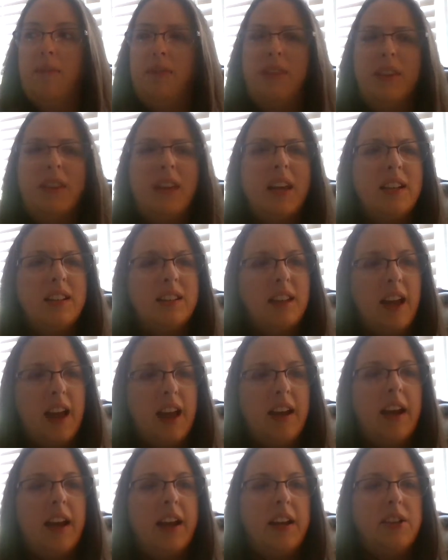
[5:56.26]
Things of
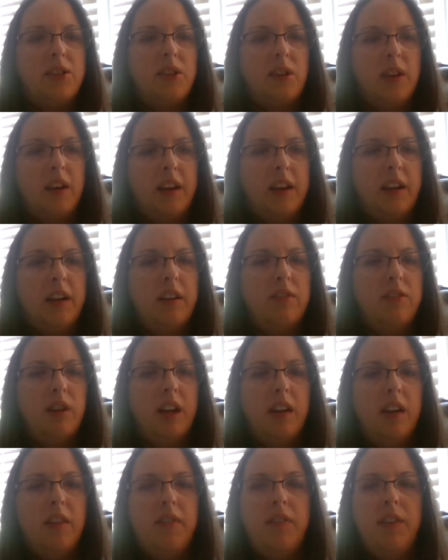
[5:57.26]
that nature,
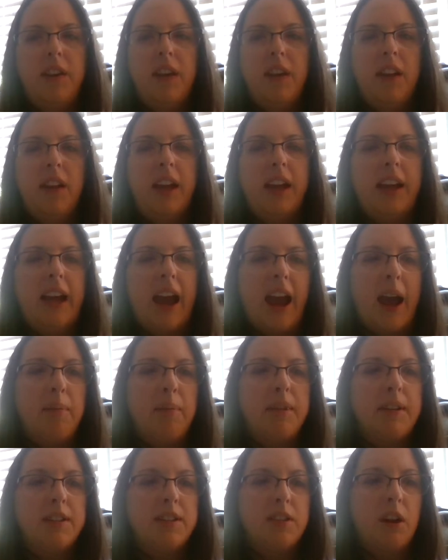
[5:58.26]
trying to fill a
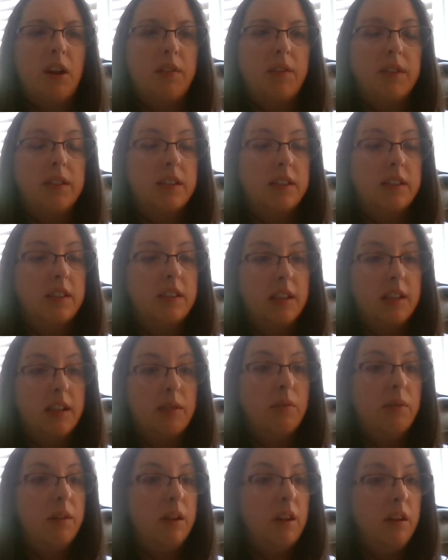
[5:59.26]
gap in services, because
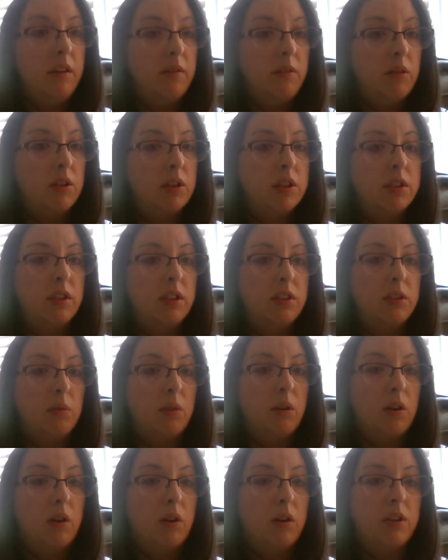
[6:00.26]
that's what we look for as social
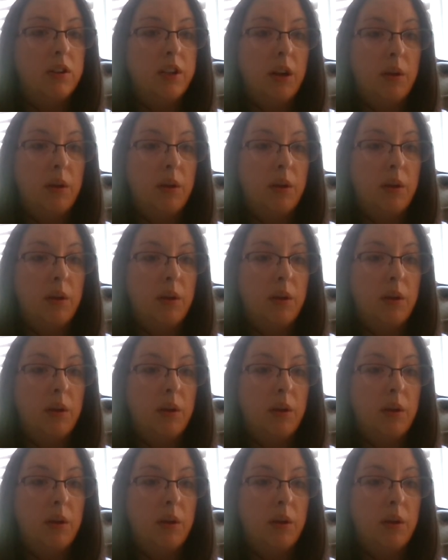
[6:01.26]
workers.